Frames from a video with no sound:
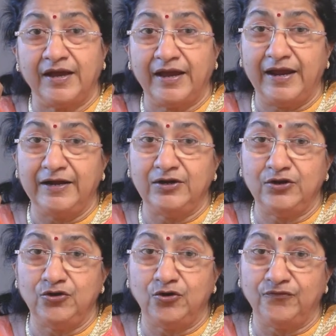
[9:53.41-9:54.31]
and
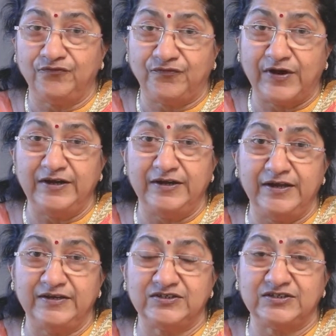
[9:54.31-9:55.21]
your
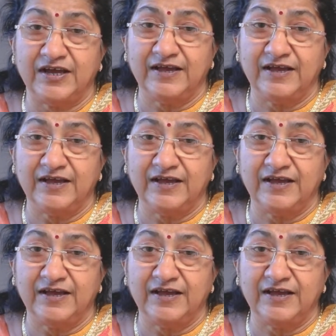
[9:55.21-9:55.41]
findings,